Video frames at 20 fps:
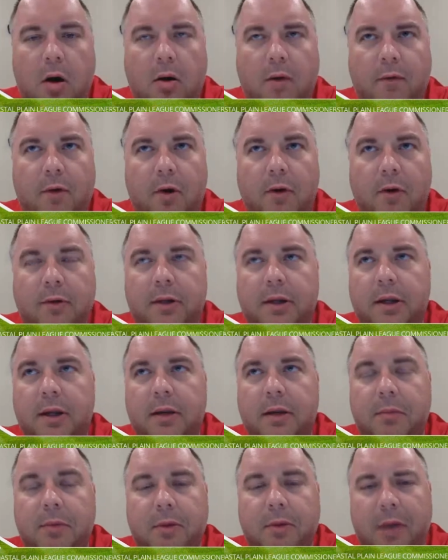of our
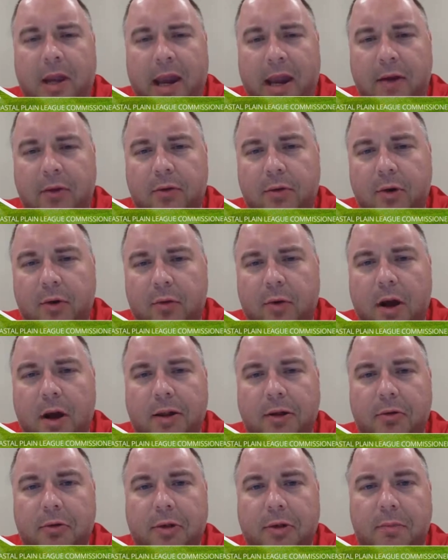teams handle their
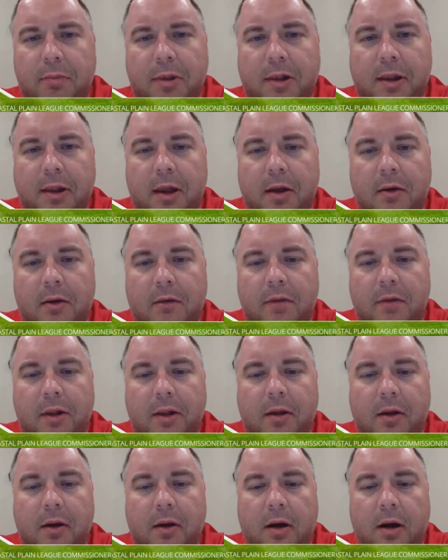rosters
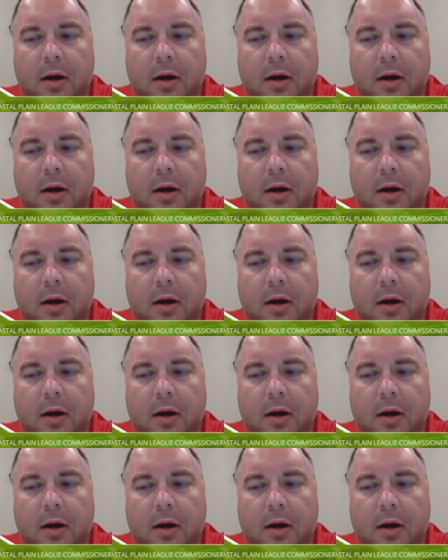themselves.